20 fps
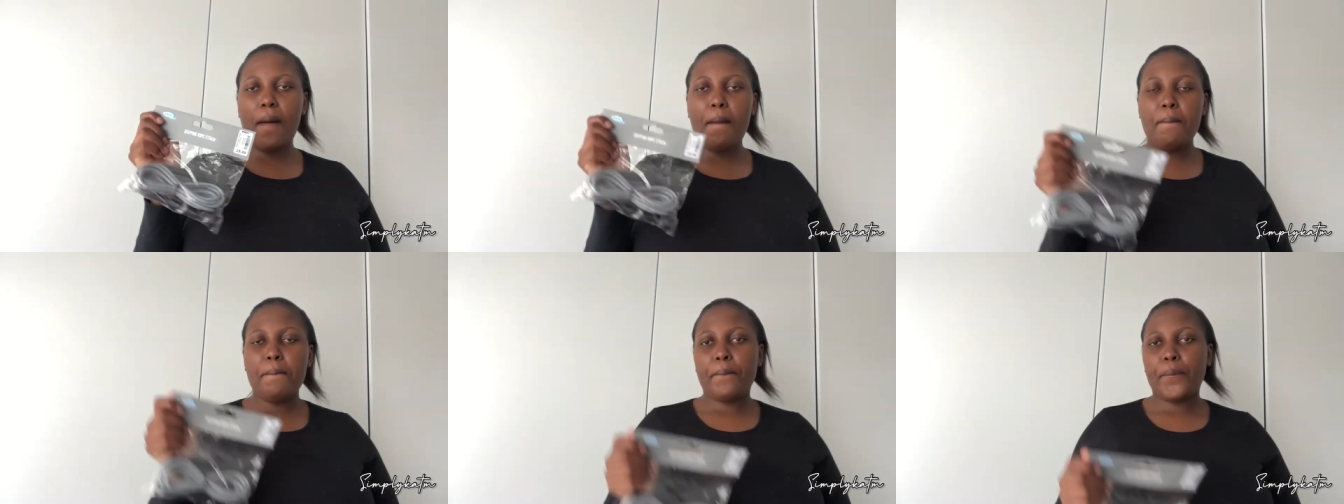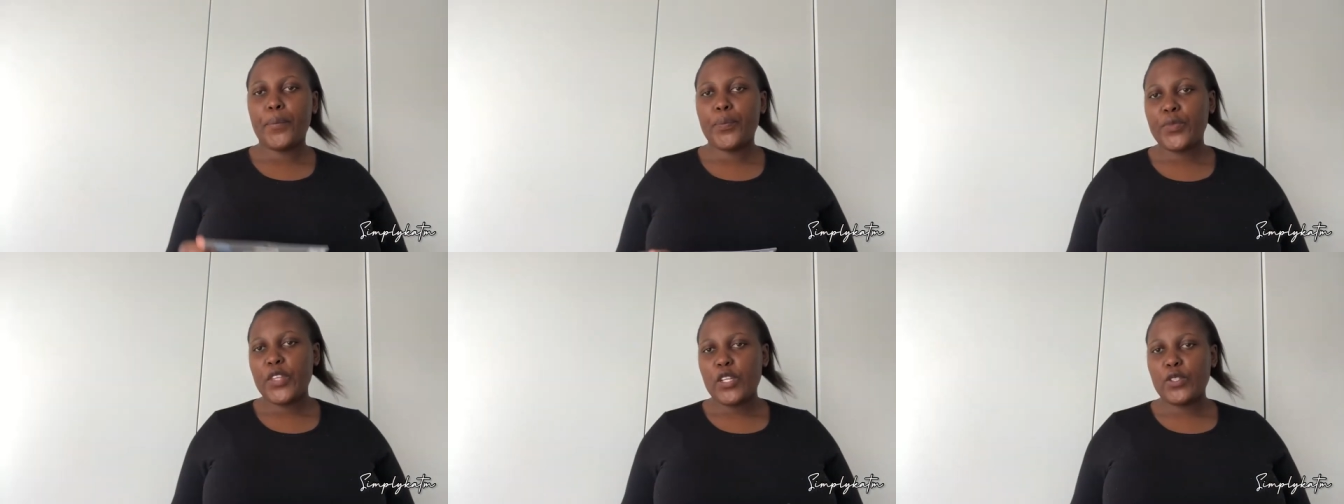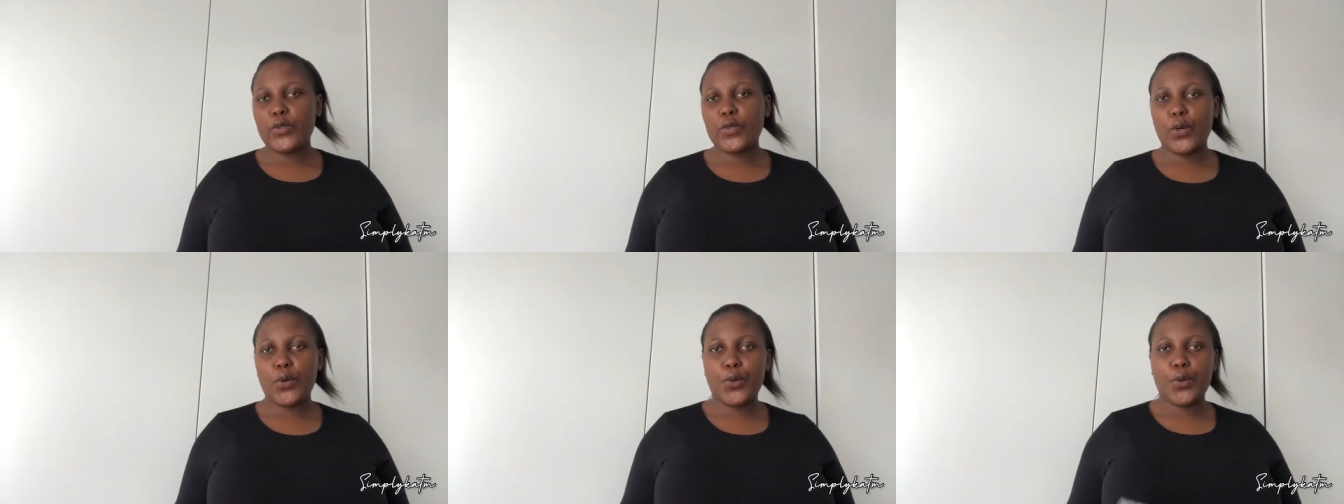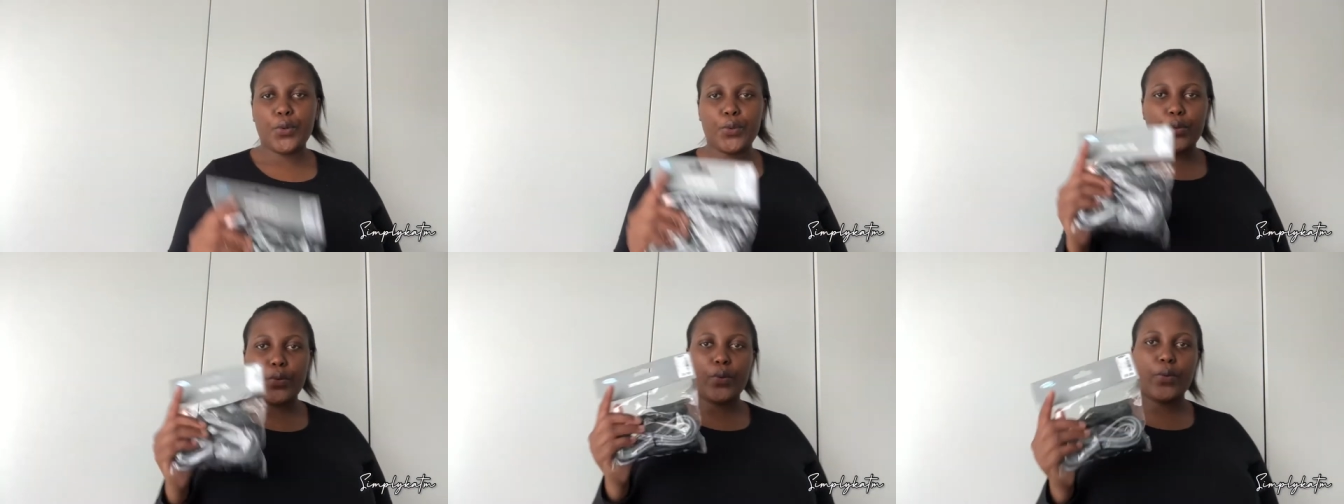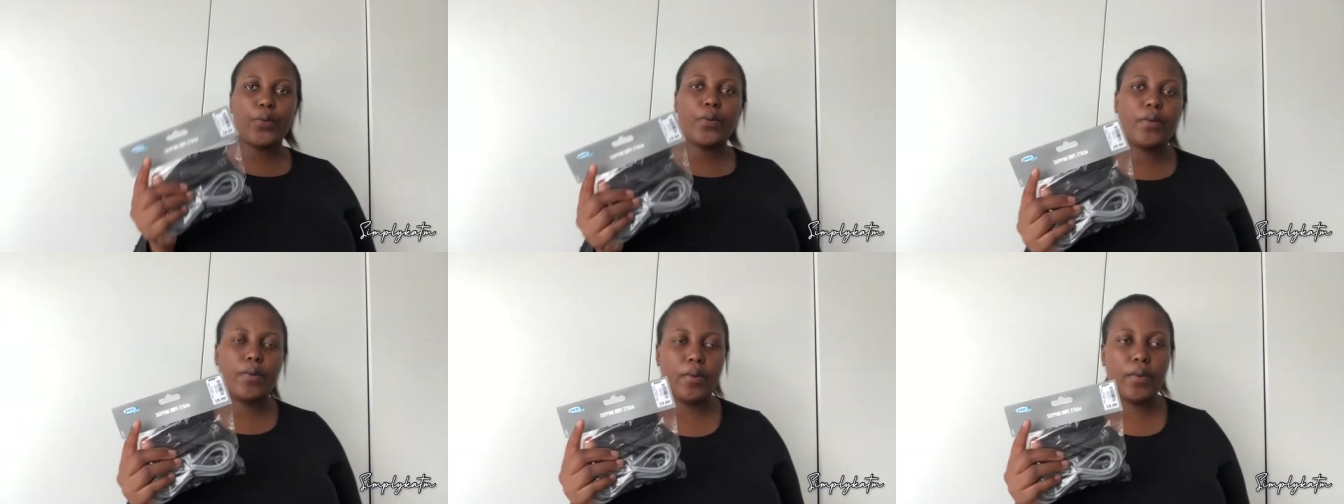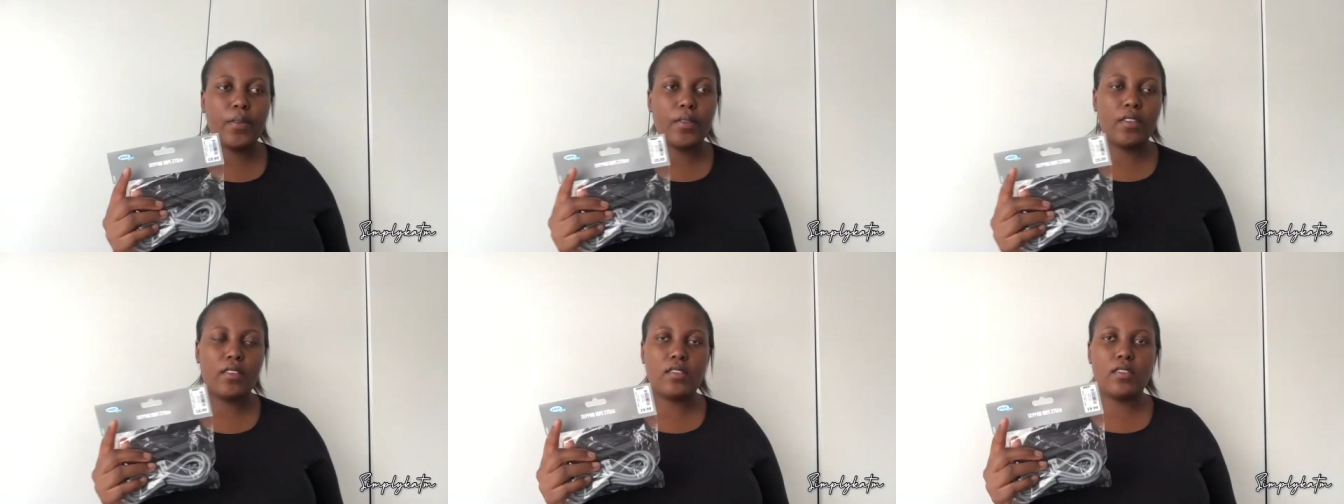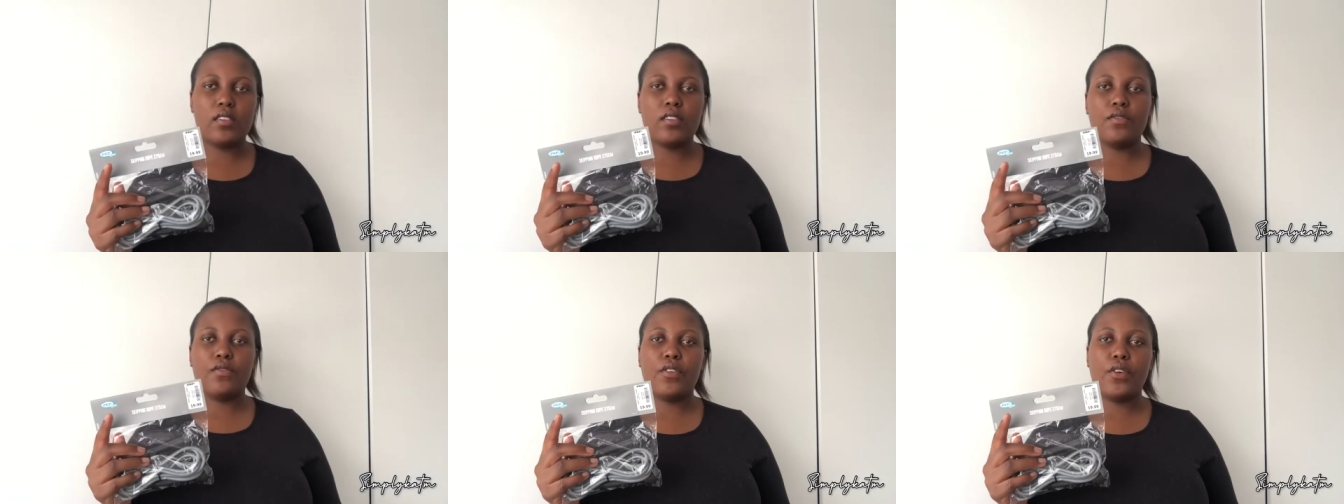So
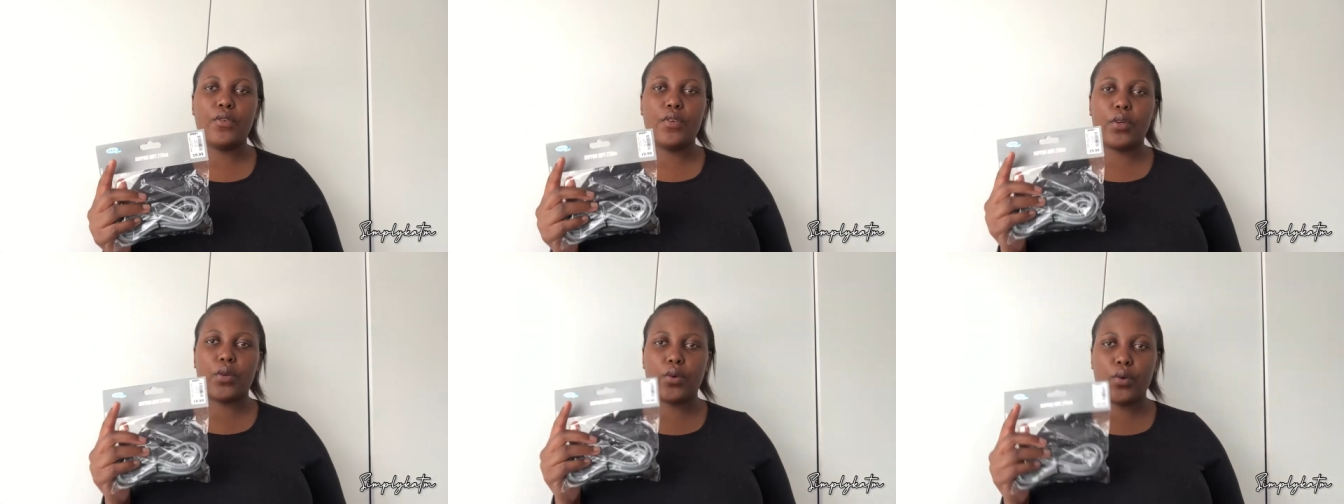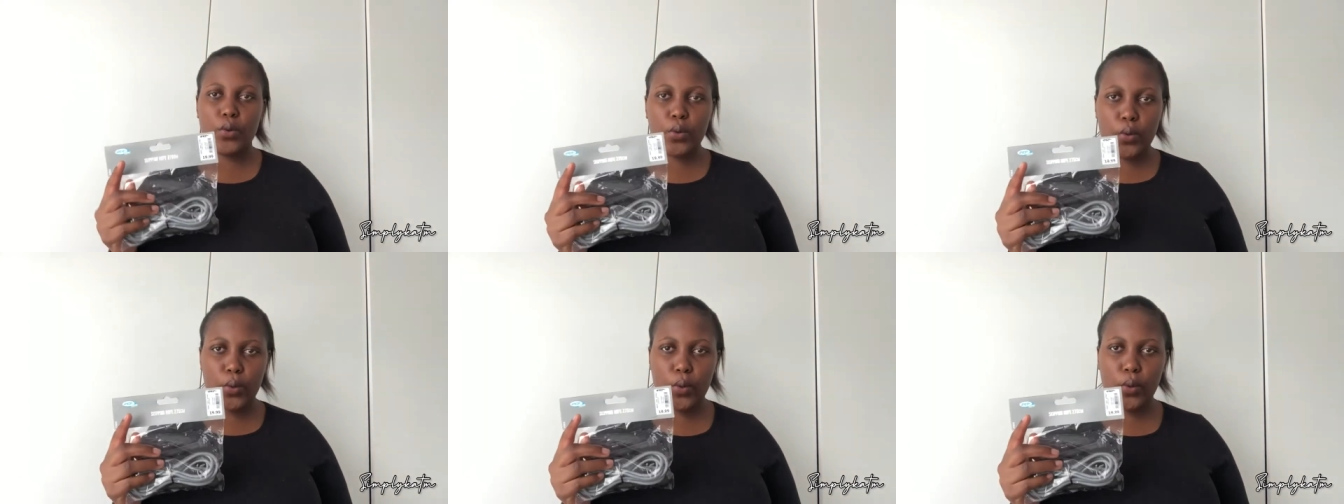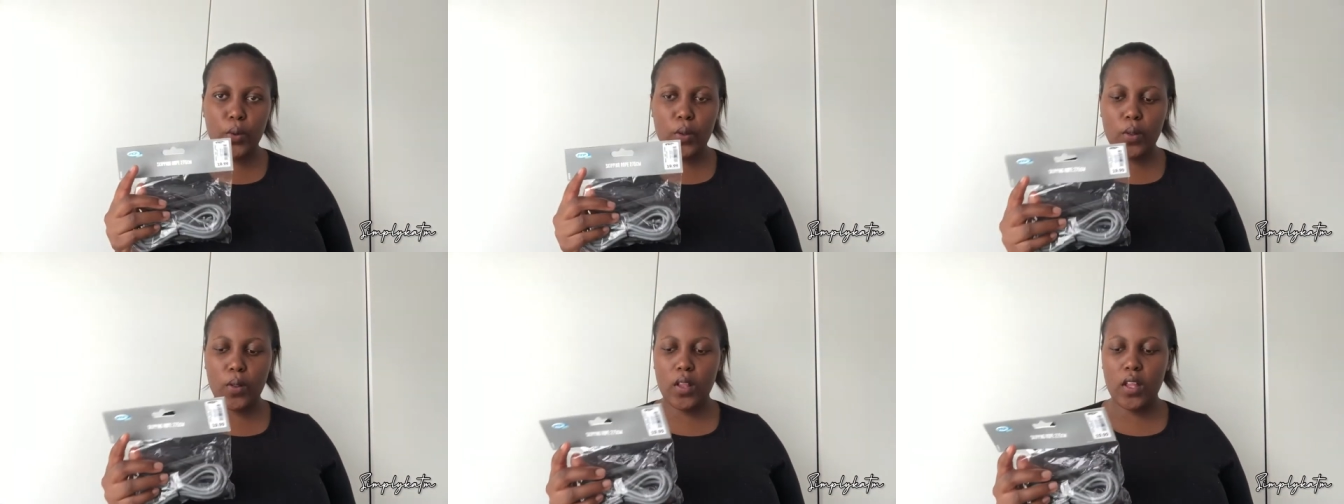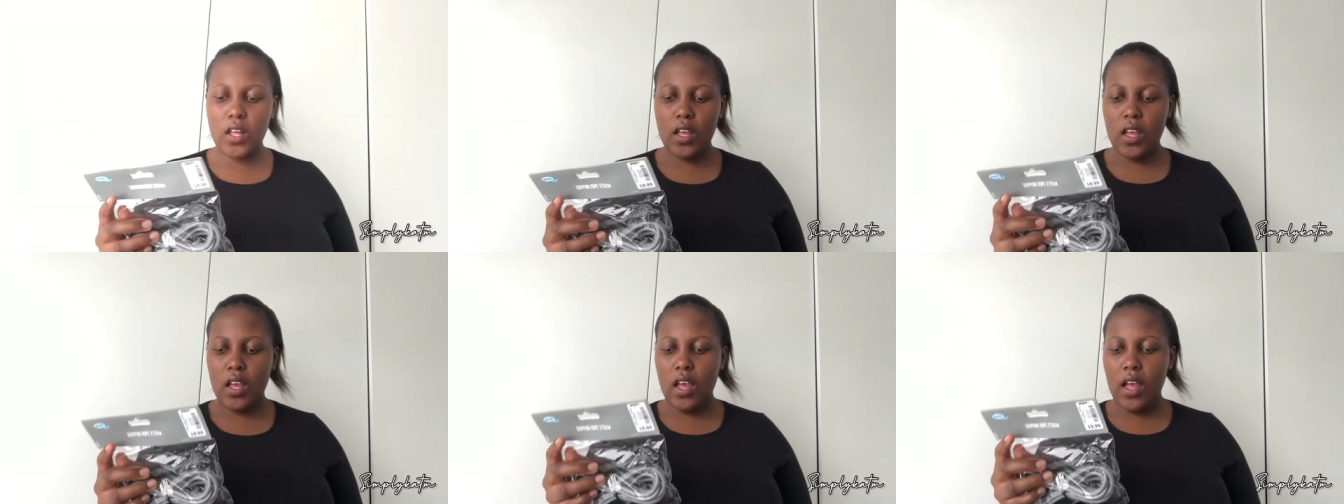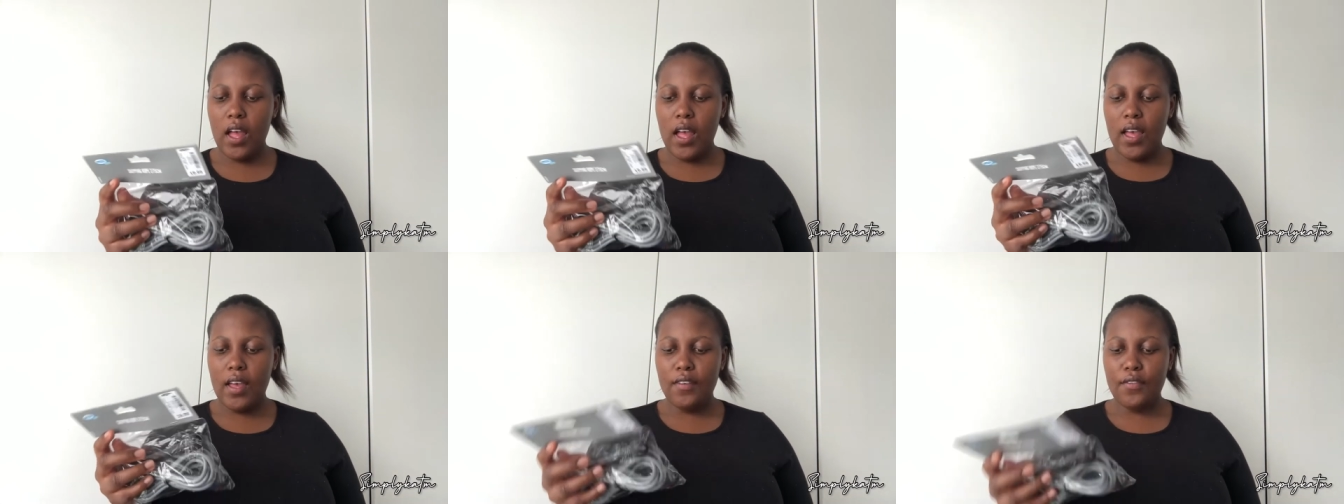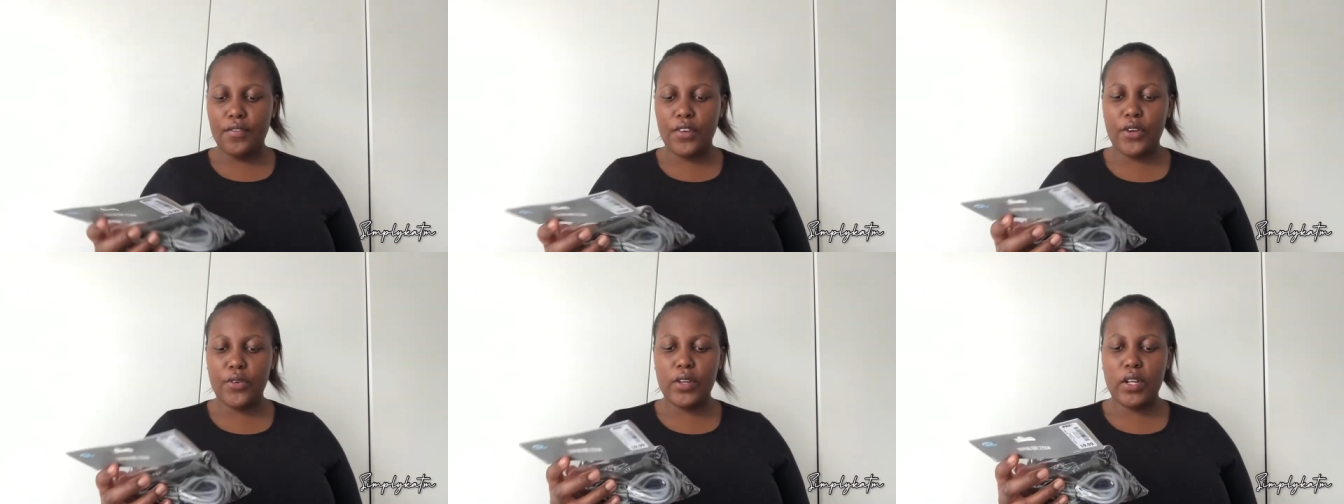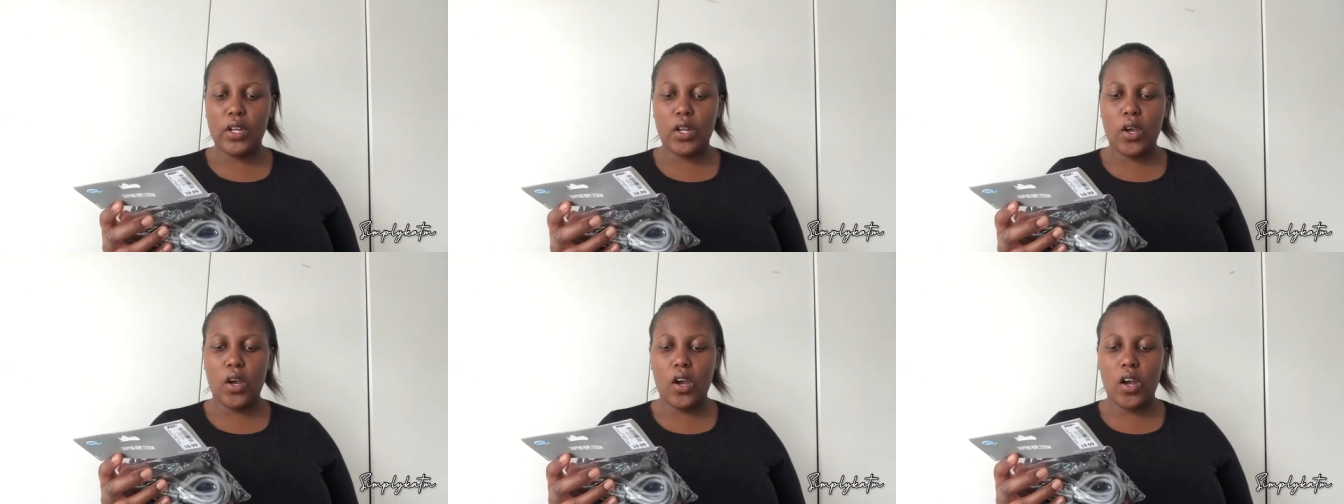this is very cool, very
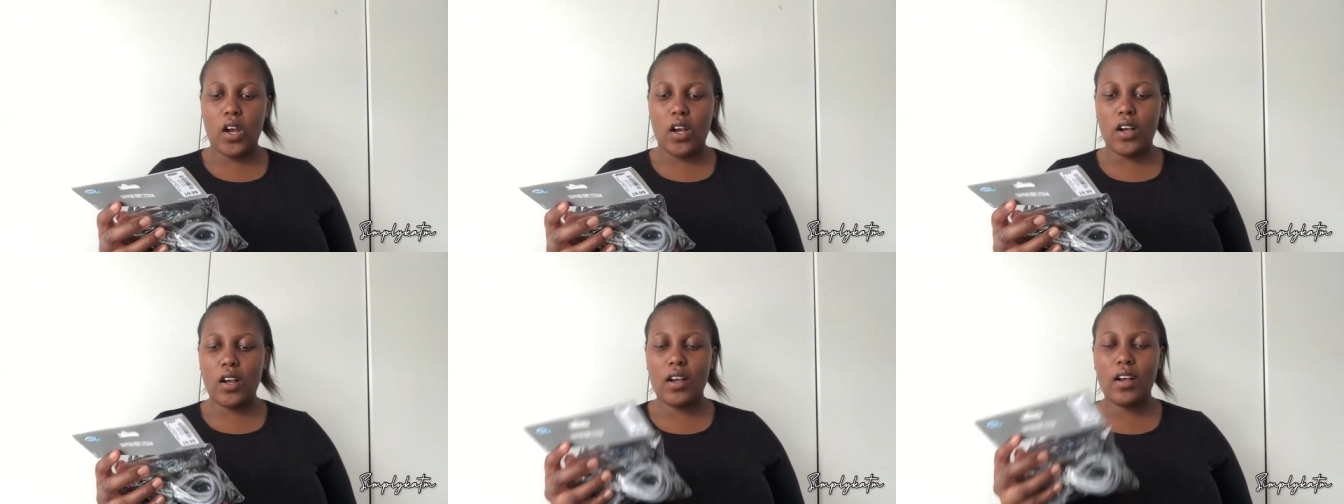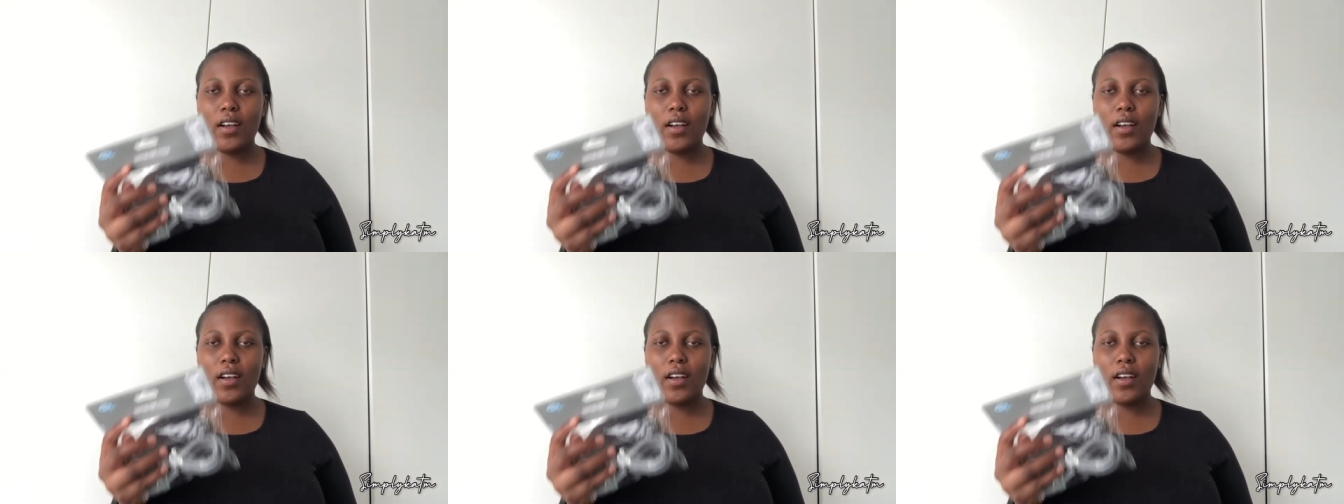long.